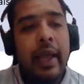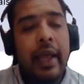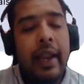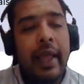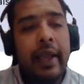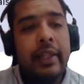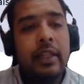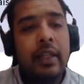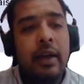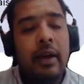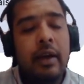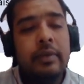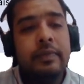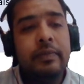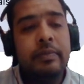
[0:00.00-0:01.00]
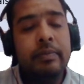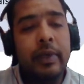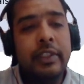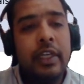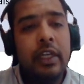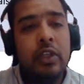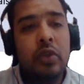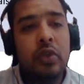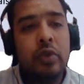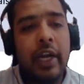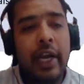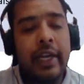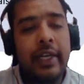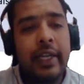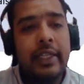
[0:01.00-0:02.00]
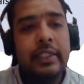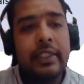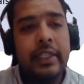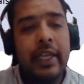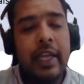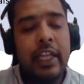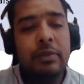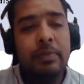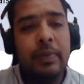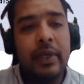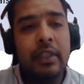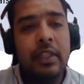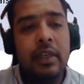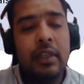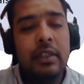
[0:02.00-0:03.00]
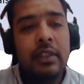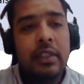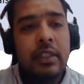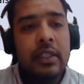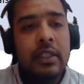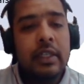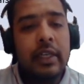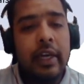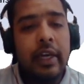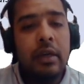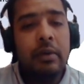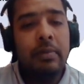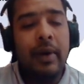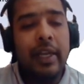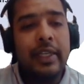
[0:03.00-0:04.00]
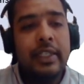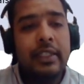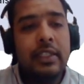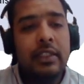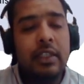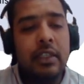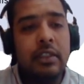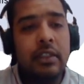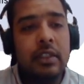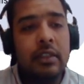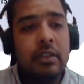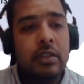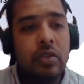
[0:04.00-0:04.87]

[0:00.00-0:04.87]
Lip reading: align the Basel II guidelines as per the current market structure.